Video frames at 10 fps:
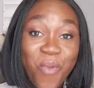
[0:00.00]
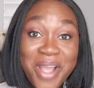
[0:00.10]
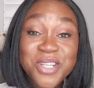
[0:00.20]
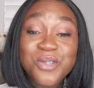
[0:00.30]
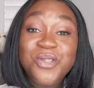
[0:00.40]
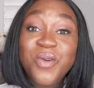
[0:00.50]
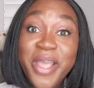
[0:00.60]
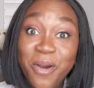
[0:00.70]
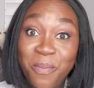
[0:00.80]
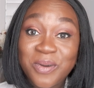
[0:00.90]
Why should you
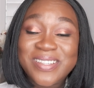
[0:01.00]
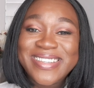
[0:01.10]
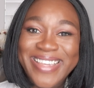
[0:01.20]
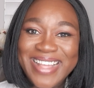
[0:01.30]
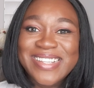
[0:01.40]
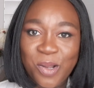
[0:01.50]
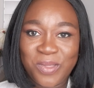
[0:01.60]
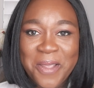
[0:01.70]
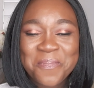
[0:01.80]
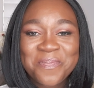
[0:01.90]
help us get
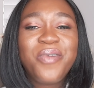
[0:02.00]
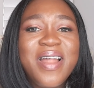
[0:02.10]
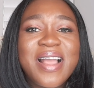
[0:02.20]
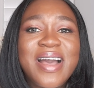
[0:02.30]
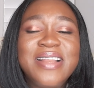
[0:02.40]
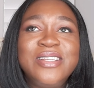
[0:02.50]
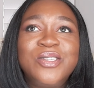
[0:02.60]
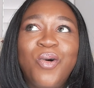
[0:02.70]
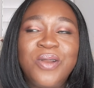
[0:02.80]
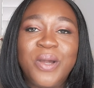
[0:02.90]
out there? Firacard is
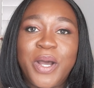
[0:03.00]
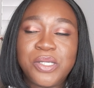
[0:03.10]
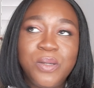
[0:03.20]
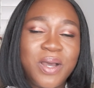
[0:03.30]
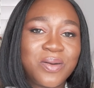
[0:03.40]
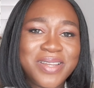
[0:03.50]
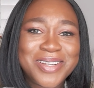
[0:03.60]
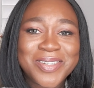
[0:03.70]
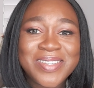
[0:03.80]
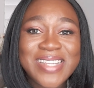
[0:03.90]
all about human
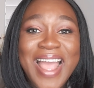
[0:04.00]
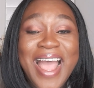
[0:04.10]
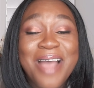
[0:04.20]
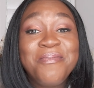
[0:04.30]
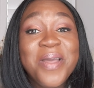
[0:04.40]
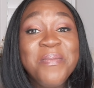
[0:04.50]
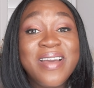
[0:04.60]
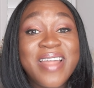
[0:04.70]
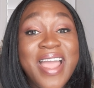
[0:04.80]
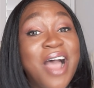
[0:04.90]
connections, and Femi
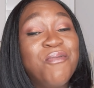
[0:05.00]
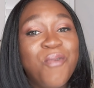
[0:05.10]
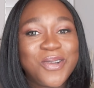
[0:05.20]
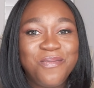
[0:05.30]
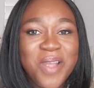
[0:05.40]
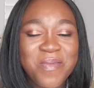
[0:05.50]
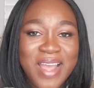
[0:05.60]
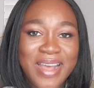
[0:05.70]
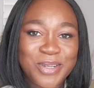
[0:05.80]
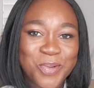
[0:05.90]
and I have worked very
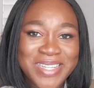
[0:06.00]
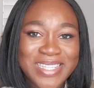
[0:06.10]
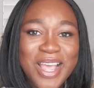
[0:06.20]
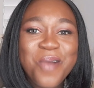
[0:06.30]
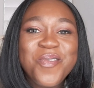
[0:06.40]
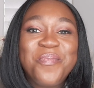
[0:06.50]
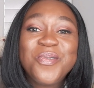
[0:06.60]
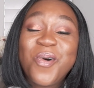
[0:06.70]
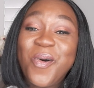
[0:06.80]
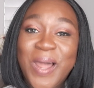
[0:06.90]
hard on it. We
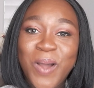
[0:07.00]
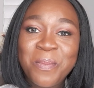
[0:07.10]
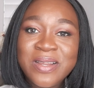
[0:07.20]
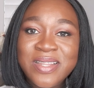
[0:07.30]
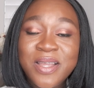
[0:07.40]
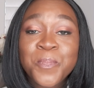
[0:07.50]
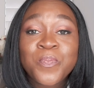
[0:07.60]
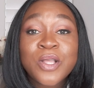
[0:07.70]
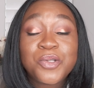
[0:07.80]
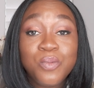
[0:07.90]
put all our money
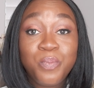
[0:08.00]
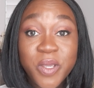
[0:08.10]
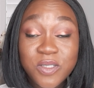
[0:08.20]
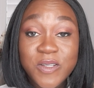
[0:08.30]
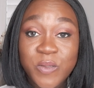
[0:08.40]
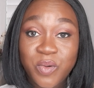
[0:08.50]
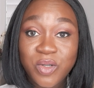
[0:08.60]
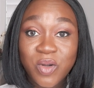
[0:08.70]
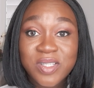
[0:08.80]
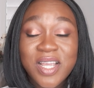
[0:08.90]
to build this
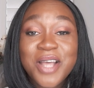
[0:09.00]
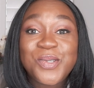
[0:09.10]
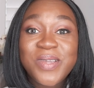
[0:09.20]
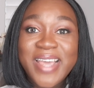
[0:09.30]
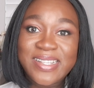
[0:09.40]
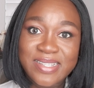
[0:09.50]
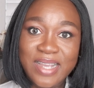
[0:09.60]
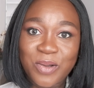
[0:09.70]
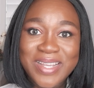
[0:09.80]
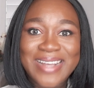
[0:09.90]
product to get it
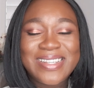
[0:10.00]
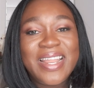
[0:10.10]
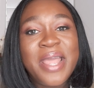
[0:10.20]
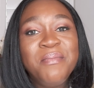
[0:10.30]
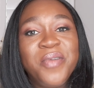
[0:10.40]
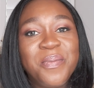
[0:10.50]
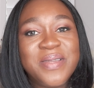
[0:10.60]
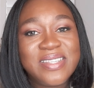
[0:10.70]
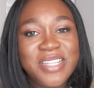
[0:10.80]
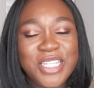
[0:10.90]
out as an
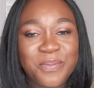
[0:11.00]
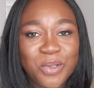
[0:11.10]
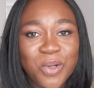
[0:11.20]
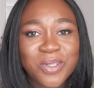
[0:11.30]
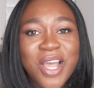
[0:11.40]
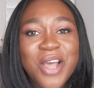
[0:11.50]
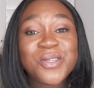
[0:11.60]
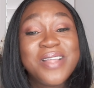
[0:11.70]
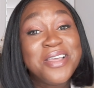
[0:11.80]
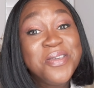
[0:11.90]
MVP stage product
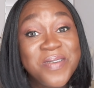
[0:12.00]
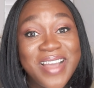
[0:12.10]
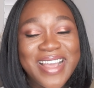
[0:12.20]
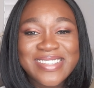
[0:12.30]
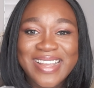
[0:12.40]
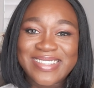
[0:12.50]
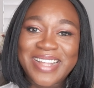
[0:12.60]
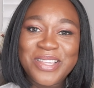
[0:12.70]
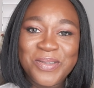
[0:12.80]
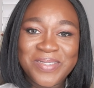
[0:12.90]
so that you guys can
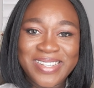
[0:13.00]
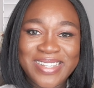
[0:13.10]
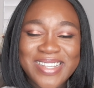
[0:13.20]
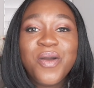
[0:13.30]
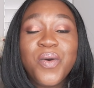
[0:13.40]
start using it.